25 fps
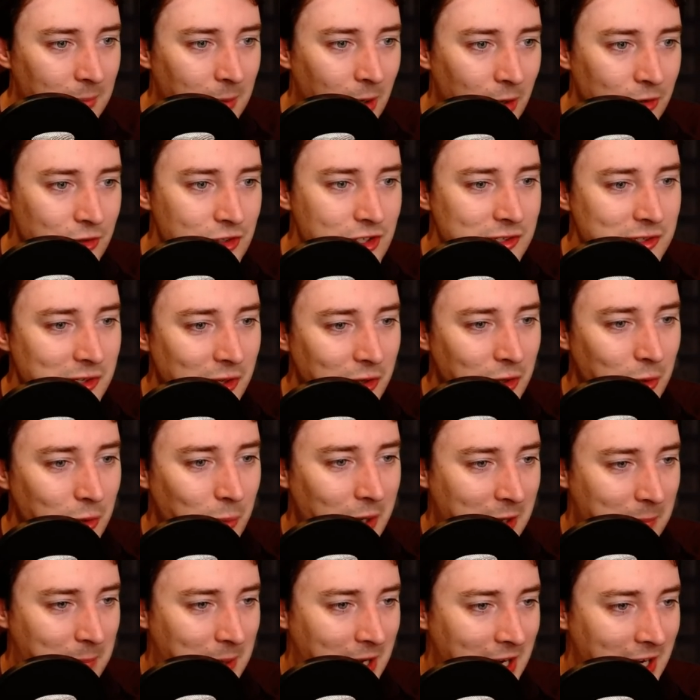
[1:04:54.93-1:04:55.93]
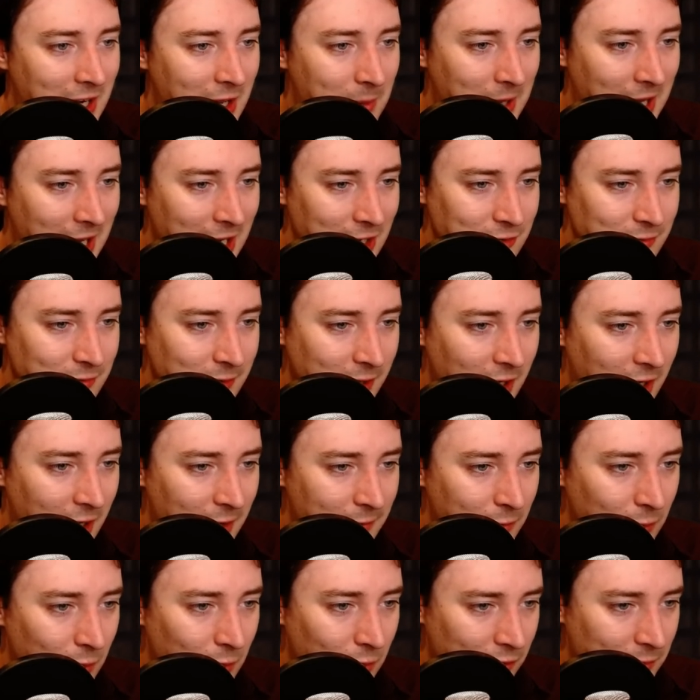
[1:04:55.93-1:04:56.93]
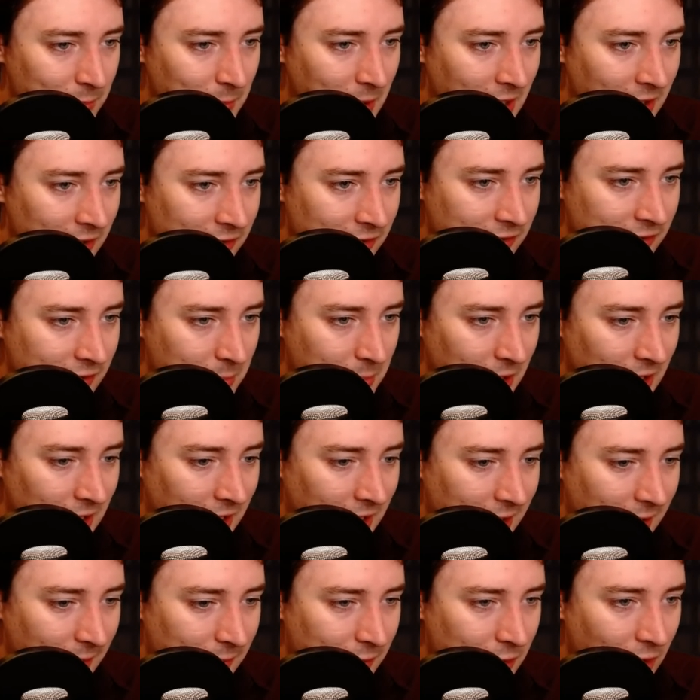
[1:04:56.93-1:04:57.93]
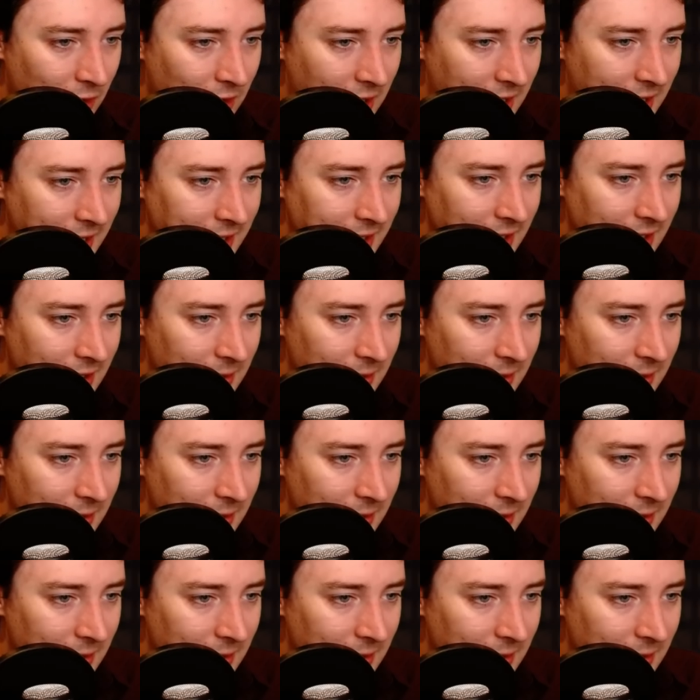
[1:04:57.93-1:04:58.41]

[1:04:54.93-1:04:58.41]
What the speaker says: just on the Wikipedia page for Guy Fawkes mask, but like I've got a